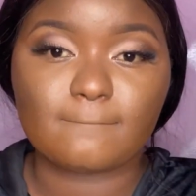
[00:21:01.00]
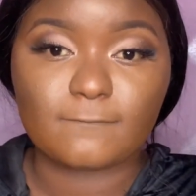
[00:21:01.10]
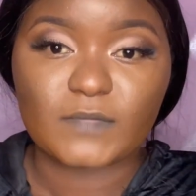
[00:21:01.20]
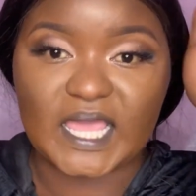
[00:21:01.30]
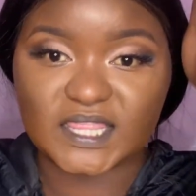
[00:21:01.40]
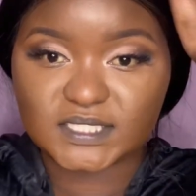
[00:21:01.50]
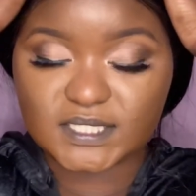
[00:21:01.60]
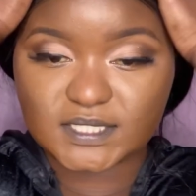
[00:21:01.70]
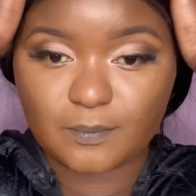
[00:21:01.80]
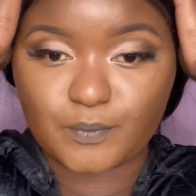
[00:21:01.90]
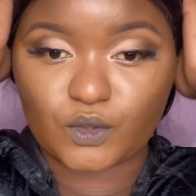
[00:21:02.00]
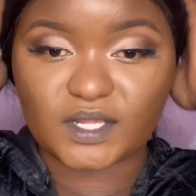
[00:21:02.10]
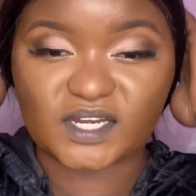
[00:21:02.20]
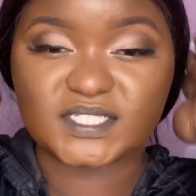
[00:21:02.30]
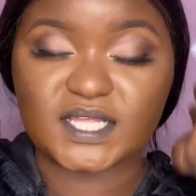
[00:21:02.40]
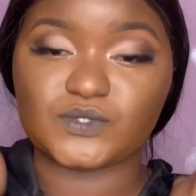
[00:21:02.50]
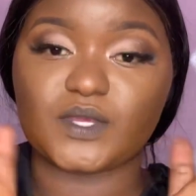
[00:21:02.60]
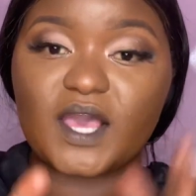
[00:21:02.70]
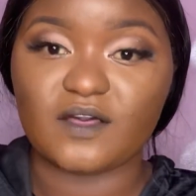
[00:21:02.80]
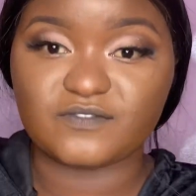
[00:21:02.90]
and this is the progress that we
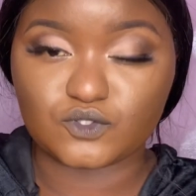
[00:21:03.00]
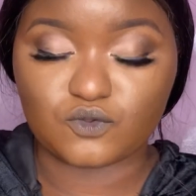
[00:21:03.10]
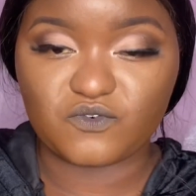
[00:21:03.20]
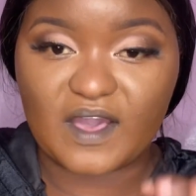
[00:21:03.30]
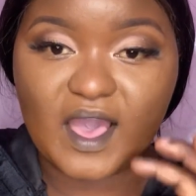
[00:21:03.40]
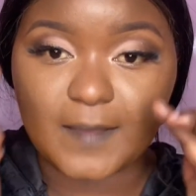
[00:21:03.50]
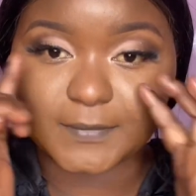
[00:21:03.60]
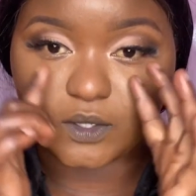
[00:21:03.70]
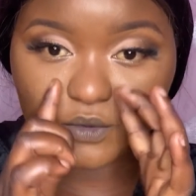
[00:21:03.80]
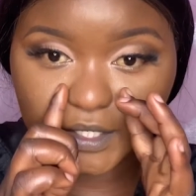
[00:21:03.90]
have so far. I'm not going